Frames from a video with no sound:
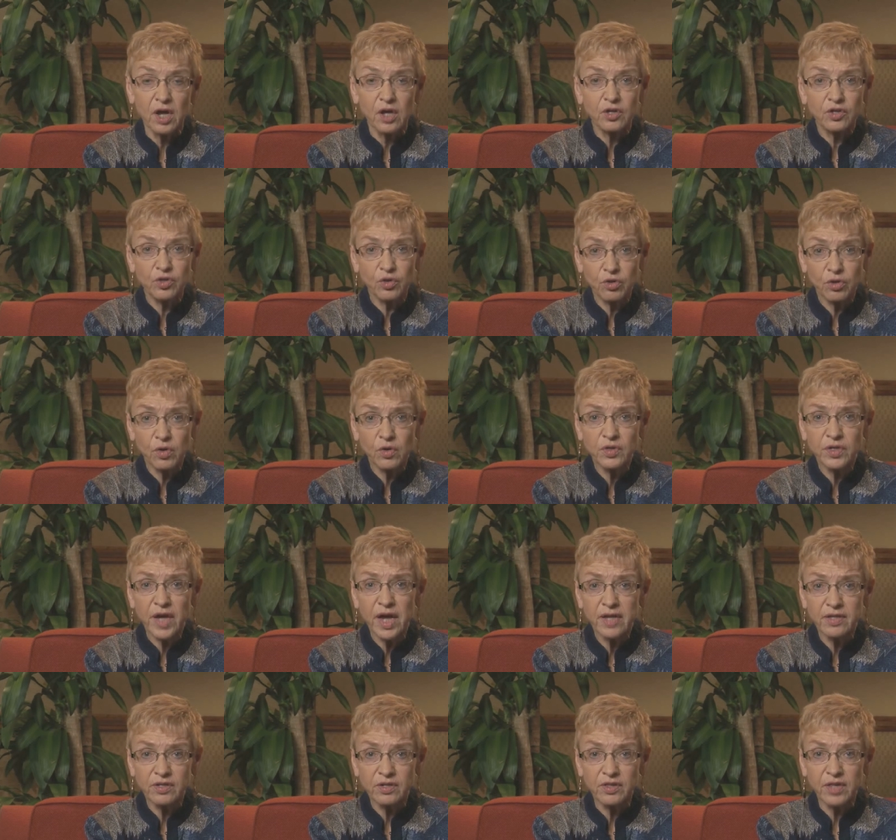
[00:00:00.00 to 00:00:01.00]
So those
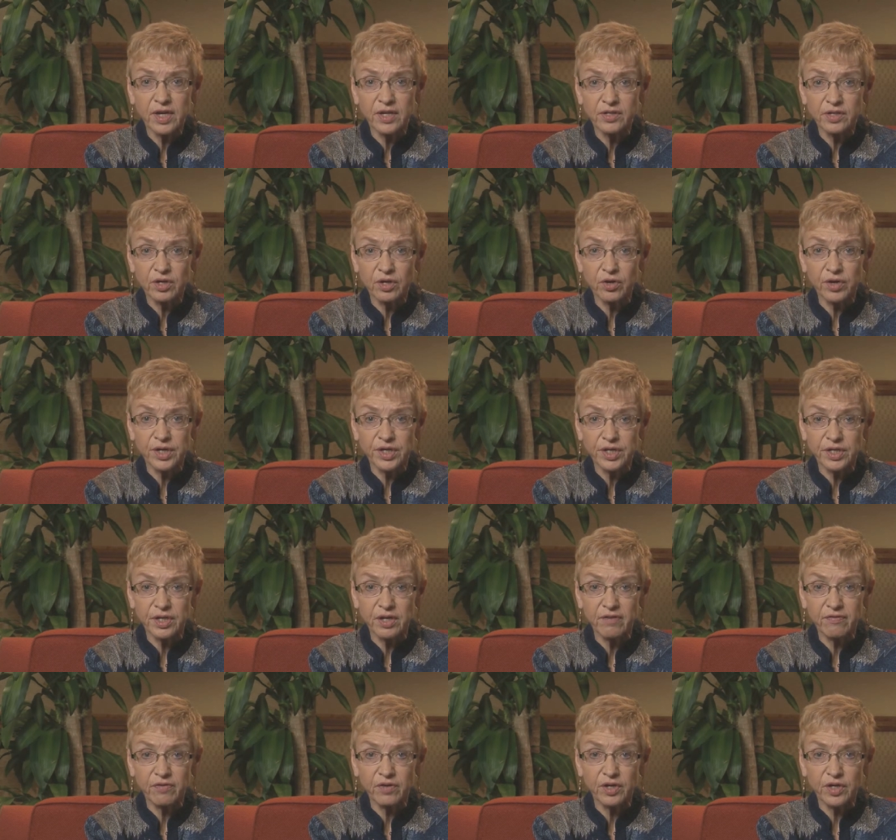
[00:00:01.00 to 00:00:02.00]
kinds of things are going to
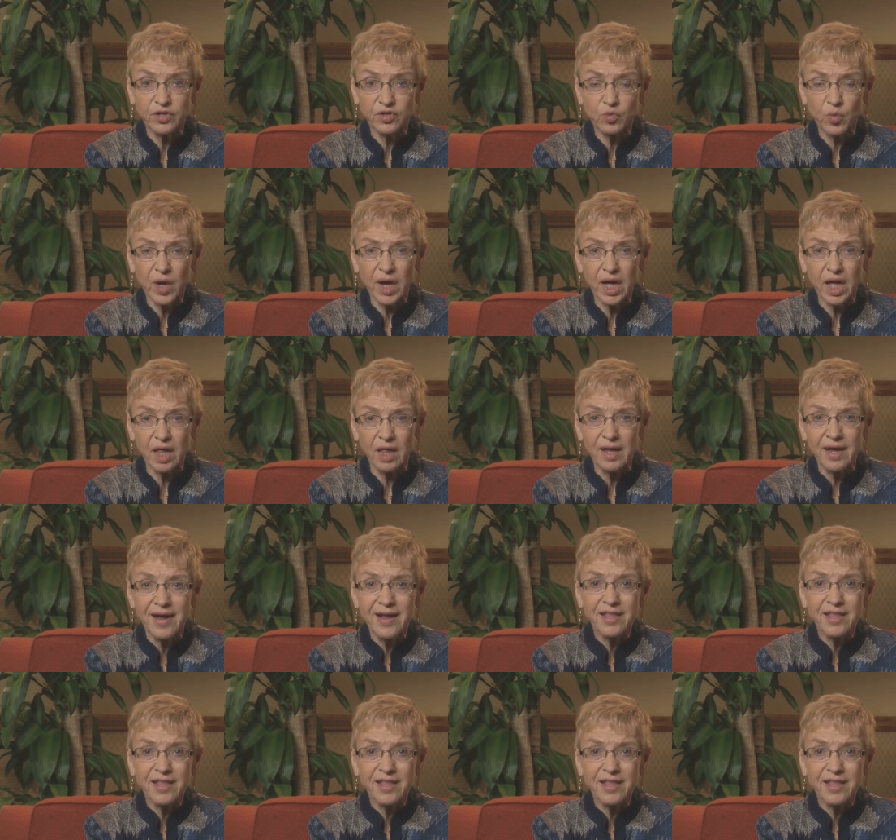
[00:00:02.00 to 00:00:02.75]
differ as well.